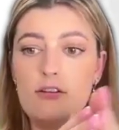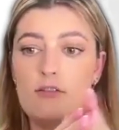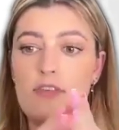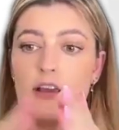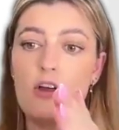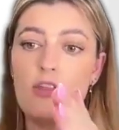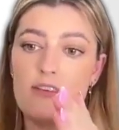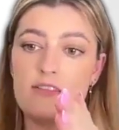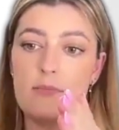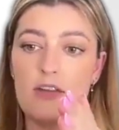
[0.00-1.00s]
you've then got
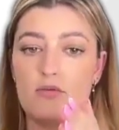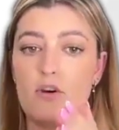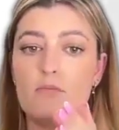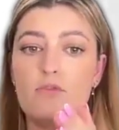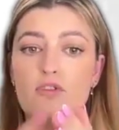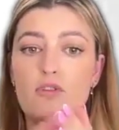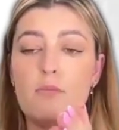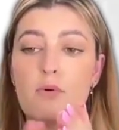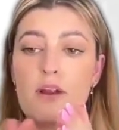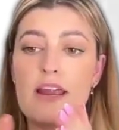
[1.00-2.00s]
this much room to do a
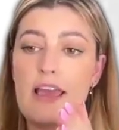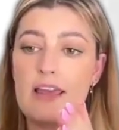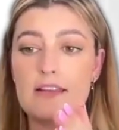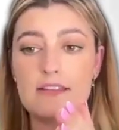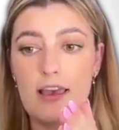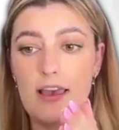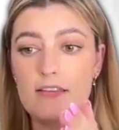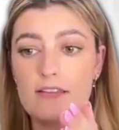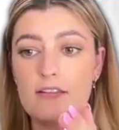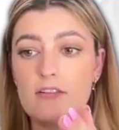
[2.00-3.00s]
pre-header text,